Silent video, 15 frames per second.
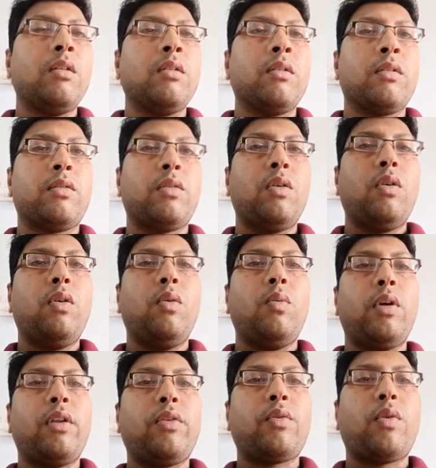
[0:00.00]
So
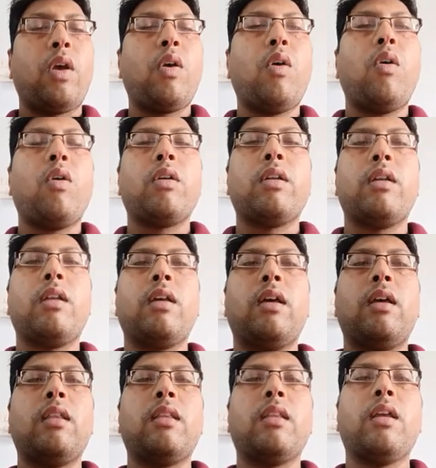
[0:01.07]
what is going on
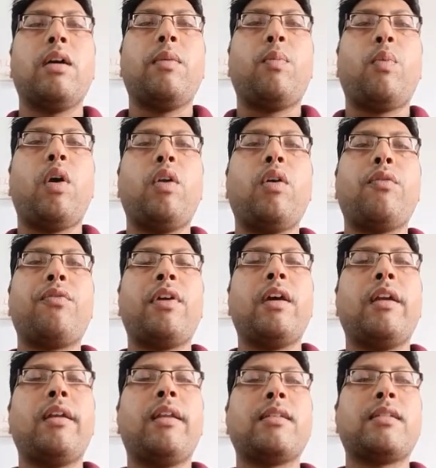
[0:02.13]
in the point of
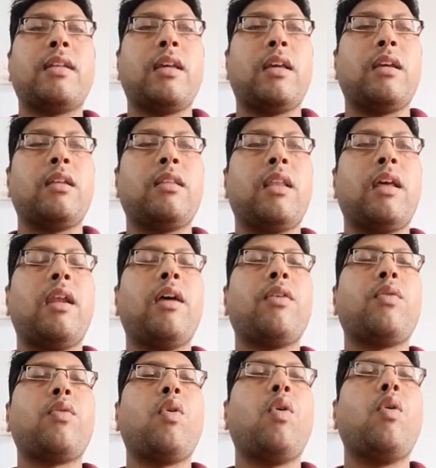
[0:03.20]
care testing? There are
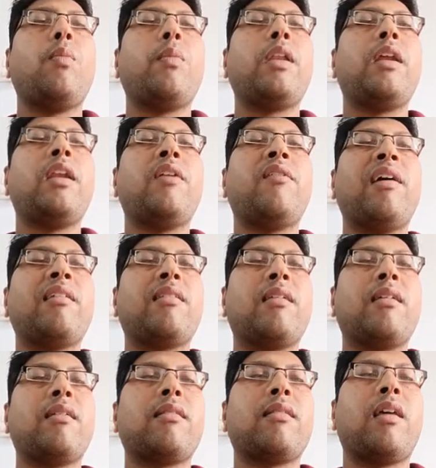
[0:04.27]
so many
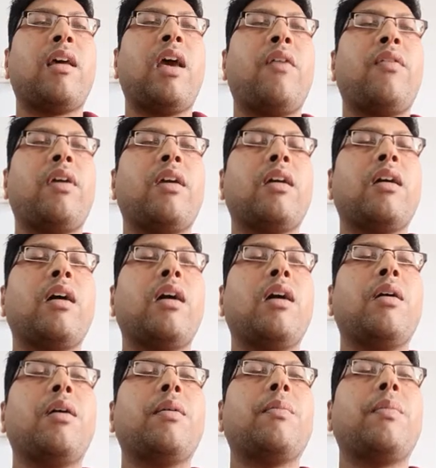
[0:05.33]
devices having
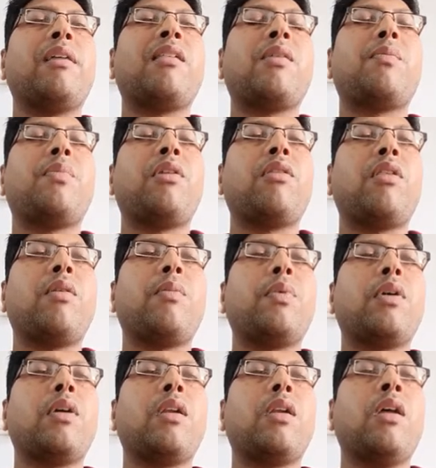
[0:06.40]
a basic
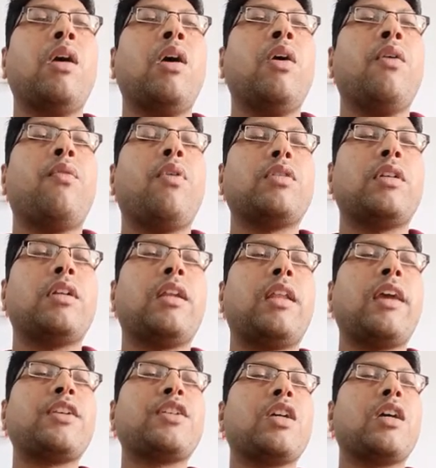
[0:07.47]
principle for the
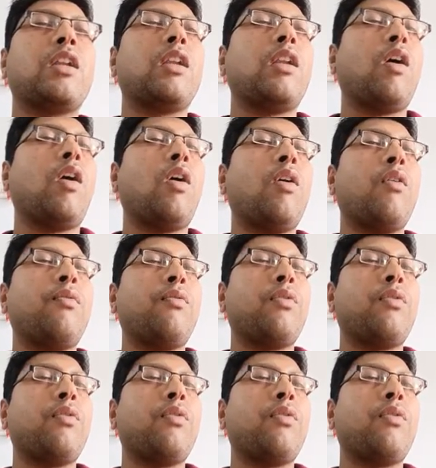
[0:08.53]
detection of